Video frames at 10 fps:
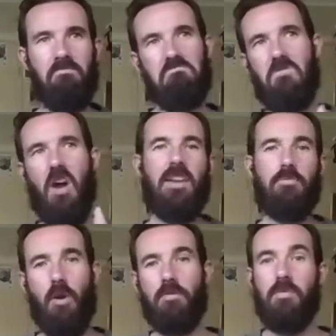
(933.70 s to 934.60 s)
I could
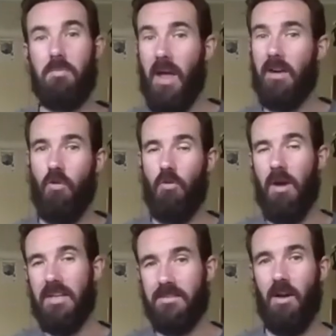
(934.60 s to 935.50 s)
probably bankroll
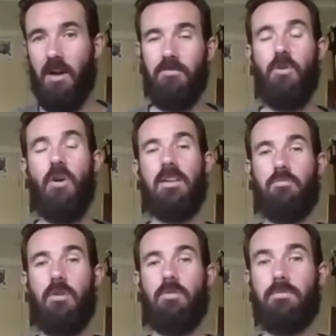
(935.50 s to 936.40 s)
myself, or I could
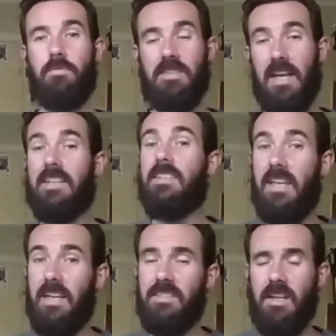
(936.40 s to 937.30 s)
probably take to
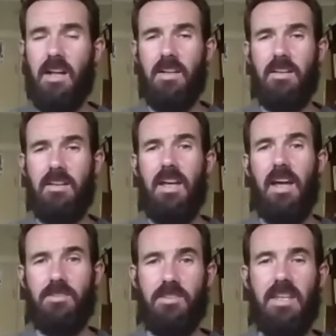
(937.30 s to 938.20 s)
Kickstarter and
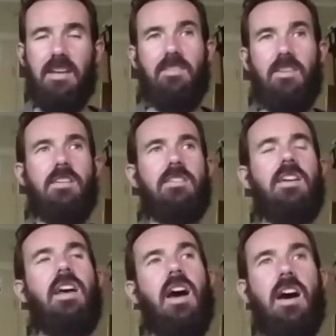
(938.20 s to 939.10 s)
just get it done.
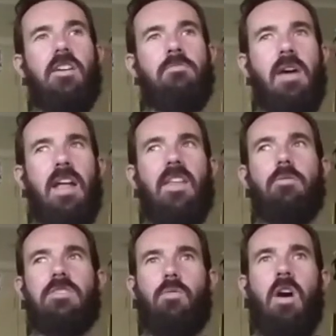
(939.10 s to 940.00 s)
Um, and that
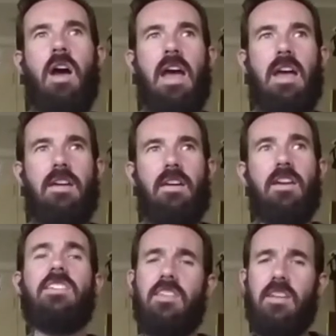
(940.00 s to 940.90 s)
was why,
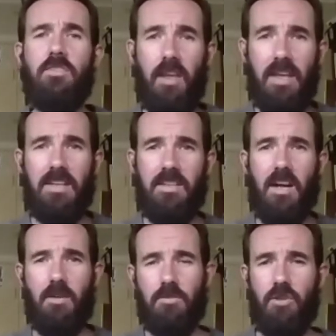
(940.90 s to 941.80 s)
because initially
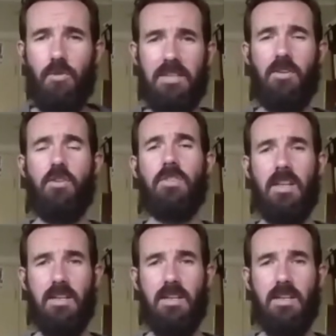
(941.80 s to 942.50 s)
Kickstarter was U S only.